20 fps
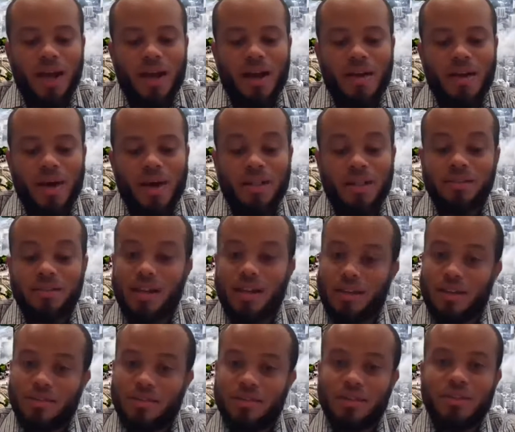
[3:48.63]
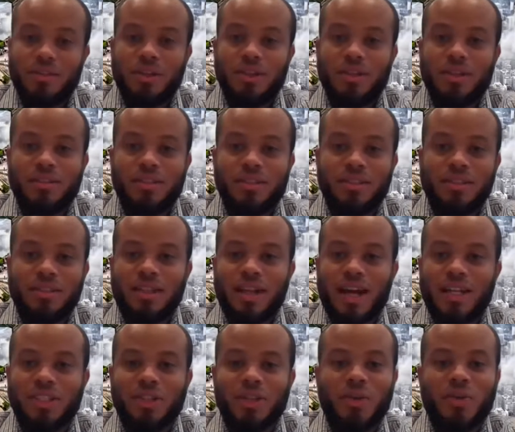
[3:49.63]
And yes, Sister
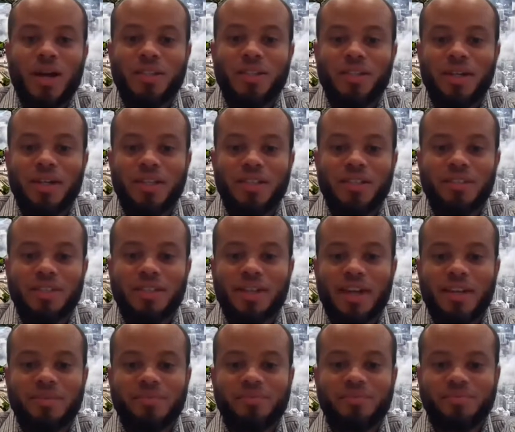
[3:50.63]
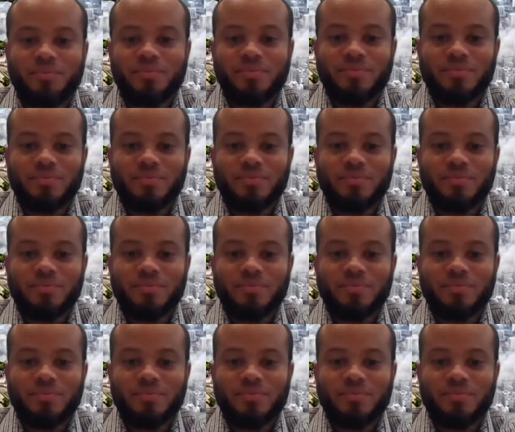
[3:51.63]
Nash, congratulations again.